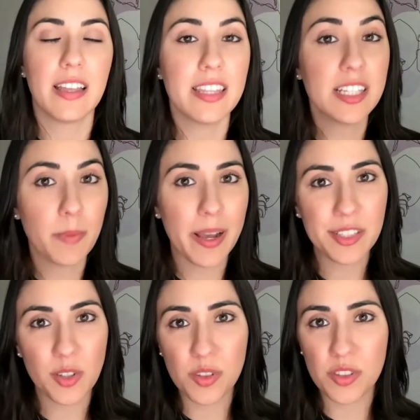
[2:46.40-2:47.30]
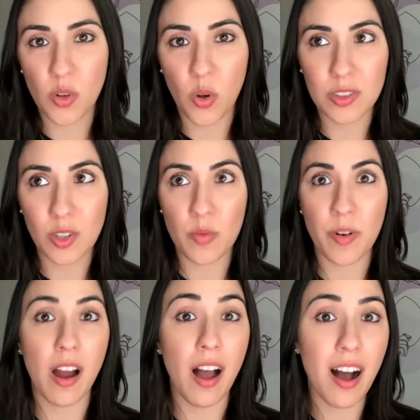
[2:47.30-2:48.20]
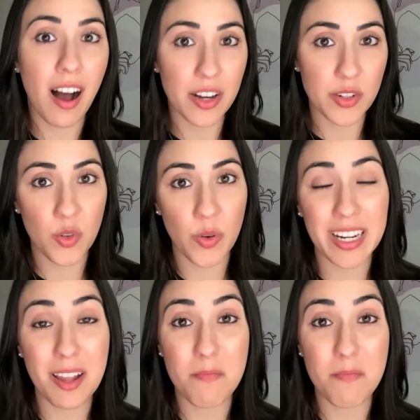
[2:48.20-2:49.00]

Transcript: The Spice Girls sold over 100